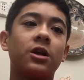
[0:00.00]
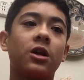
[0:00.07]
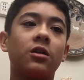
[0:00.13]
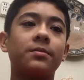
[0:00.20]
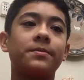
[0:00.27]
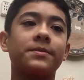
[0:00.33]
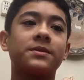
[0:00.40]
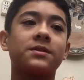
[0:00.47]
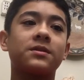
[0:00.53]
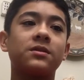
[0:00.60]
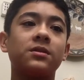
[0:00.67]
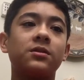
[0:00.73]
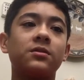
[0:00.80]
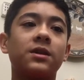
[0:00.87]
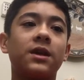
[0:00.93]
helps
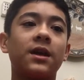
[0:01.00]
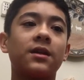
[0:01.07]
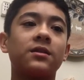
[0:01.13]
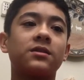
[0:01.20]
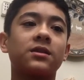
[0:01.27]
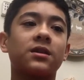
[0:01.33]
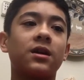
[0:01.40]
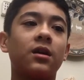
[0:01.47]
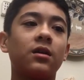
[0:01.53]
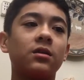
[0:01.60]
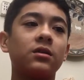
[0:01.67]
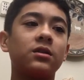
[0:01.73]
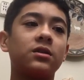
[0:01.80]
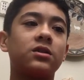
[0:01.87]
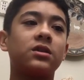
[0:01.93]
you get into
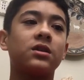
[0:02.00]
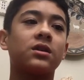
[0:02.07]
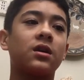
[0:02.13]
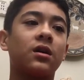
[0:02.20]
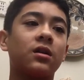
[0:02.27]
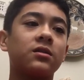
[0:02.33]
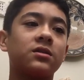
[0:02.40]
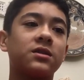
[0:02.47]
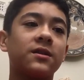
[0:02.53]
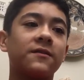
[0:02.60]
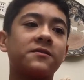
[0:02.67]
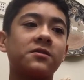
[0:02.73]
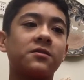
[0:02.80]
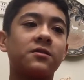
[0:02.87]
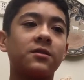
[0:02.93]
college, college
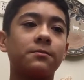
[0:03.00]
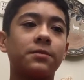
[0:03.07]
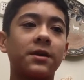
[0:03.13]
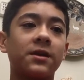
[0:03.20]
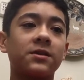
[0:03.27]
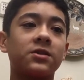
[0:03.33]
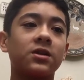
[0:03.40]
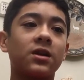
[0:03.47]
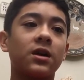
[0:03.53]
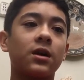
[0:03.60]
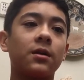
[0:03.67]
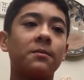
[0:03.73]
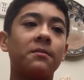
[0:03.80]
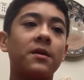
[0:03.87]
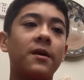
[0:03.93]
gives you a good paying
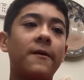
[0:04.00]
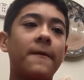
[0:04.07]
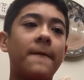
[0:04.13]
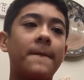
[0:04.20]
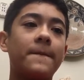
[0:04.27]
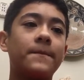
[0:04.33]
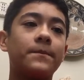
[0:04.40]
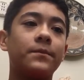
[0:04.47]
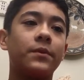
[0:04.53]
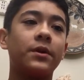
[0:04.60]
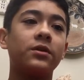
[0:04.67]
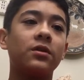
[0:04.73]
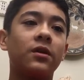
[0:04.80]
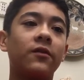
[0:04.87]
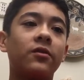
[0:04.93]
job,
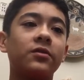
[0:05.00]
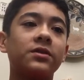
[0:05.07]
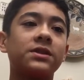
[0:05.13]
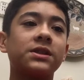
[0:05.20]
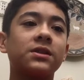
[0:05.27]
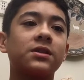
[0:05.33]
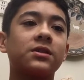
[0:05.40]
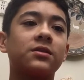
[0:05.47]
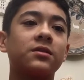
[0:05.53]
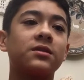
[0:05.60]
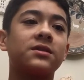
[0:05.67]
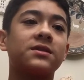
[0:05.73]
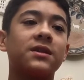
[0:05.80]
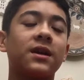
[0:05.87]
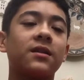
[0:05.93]
but you have only seen the
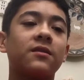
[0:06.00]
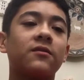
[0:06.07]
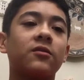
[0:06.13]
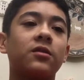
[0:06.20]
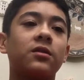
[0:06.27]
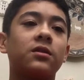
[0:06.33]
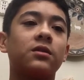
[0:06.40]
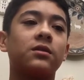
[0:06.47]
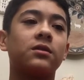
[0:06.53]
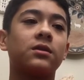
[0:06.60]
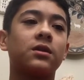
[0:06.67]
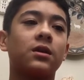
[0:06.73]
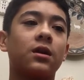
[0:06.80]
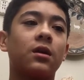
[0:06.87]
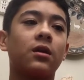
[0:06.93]
good side of it.
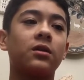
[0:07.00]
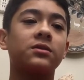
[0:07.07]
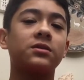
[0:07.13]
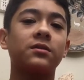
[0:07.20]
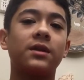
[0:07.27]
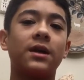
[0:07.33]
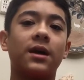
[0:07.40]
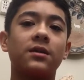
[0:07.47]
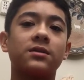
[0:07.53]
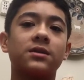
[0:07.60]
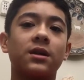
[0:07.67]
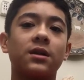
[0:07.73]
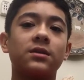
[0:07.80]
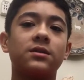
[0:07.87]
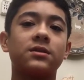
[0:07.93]
There are also
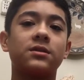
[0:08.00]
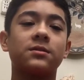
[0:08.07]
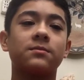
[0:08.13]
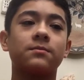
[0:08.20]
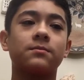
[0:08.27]
downsides.